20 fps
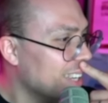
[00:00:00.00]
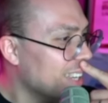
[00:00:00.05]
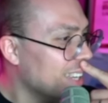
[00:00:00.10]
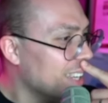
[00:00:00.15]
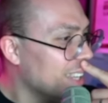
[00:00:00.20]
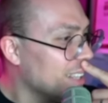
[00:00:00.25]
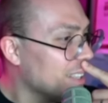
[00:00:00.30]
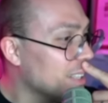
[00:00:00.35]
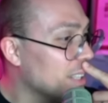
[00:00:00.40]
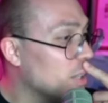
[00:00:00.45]

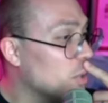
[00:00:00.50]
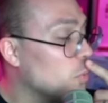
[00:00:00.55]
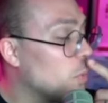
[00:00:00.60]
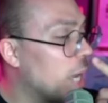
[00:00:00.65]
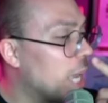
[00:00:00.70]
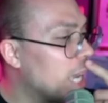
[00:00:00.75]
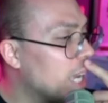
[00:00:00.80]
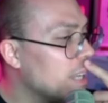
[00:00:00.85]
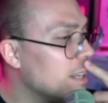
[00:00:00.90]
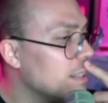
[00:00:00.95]
Lil
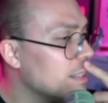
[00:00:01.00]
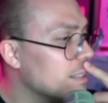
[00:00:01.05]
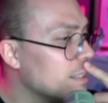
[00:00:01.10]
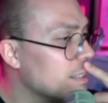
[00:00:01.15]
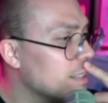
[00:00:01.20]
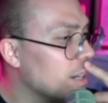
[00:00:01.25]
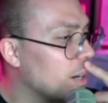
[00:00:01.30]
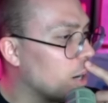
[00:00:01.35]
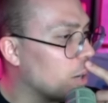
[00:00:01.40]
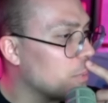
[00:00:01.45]
Wayne,
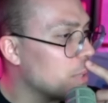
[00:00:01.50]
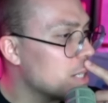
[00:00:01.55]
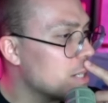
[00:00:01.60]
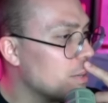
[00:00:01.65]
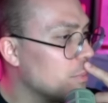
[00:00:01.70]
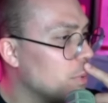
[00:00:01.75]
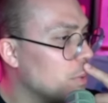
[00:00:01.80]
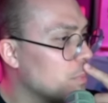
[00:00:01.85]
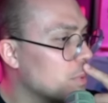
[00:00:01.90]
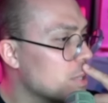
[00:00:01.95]
you know,
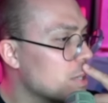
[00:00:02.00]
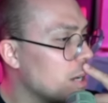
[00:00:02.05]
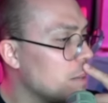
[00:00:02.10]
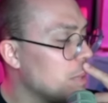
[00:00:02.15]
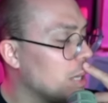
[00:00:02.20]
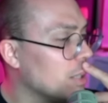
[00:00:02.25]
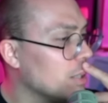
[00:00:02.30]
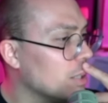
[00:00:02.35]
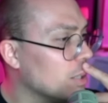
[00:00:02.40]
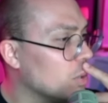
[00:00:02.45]
when we're talking
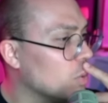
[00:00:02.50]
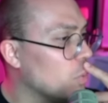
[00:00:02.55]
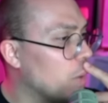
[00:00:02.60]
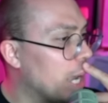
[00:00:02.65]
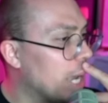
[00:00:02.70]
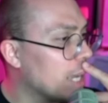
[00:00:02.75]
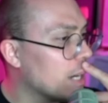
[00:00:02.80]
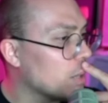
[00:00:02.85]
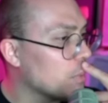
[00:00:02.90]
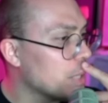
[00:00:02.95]
about Lil
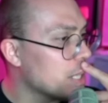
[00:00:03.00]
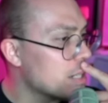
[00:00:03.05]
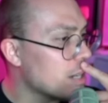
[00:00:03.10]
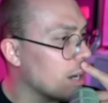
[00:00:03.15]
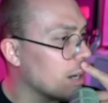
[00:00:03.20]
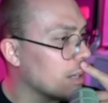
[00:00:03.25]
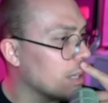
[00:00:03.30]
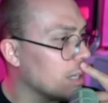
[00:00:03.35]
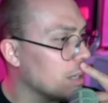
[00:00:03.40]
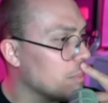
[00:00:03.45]
Wayne, are we
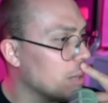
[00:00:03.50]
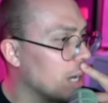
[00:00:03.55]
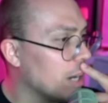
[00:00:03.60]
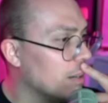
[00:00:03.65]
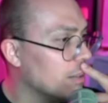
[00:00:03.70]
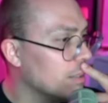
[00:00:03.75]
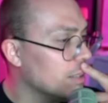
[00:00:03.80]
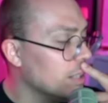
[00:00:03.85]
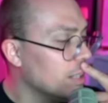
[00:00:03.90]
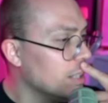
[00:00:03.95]
talking
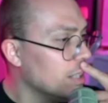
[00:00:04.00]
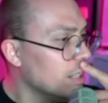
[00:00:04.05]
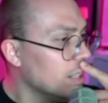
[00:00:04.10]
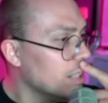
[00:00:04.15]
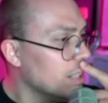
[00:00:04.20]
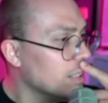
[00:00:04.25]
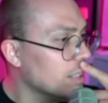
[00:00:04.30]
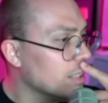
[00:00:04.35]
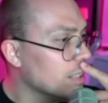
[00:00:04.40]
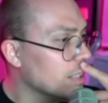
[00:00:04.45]
about
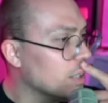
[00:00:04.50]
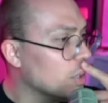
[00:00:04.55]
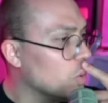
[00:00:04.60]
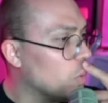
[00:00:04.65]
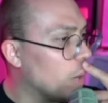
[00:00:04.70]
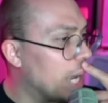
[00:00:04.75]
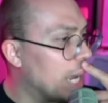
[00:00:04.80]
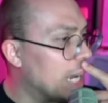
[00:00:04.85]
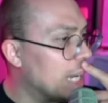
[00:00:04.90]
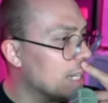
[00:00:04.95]
Lil
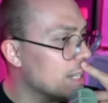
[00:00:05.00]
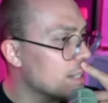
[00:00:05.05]
Wayne in